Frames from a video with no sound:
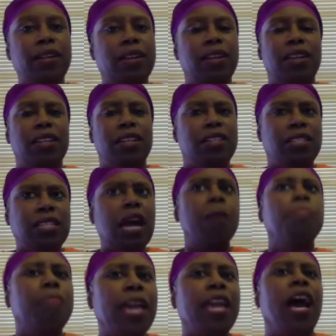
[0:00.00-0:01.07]
that
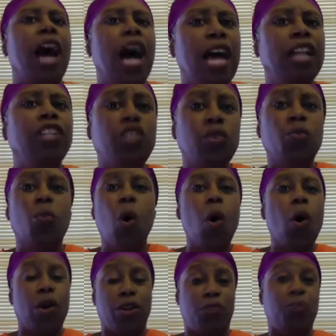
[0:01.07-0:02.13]
something
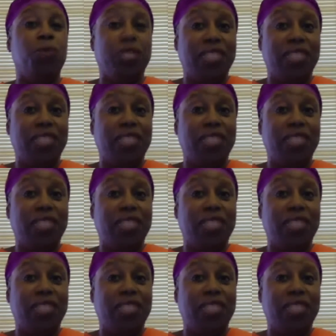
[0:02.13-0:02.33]
untoward